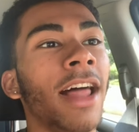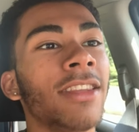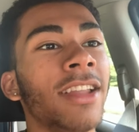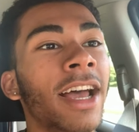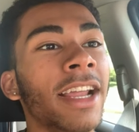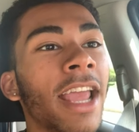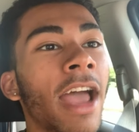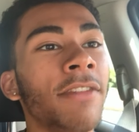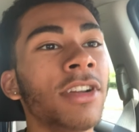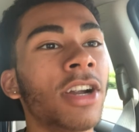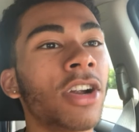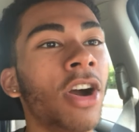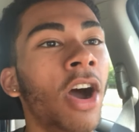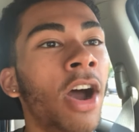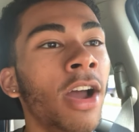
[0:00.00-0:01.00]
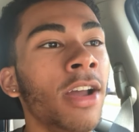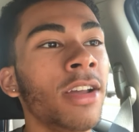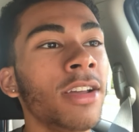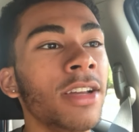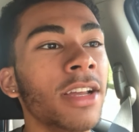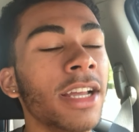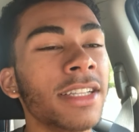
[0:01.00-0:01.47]
I like having a car
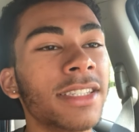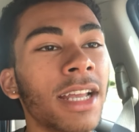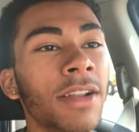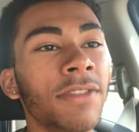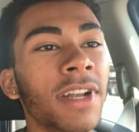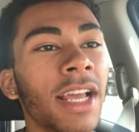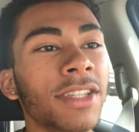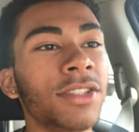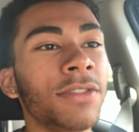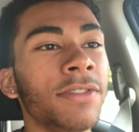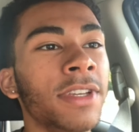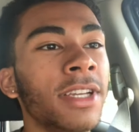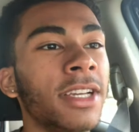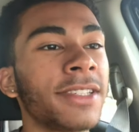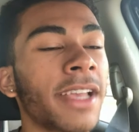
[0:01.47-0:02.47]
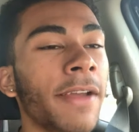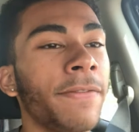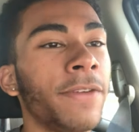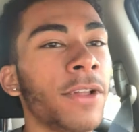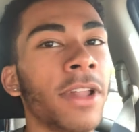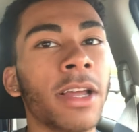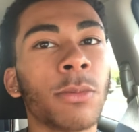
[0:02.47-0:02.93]
instead of an SUV because I
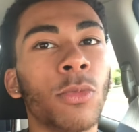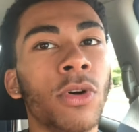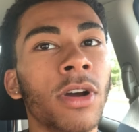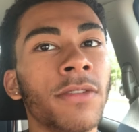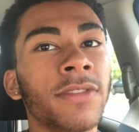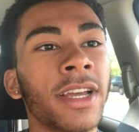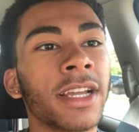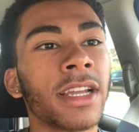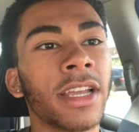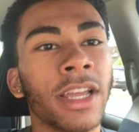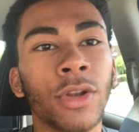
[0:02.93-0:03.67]
feel like more of like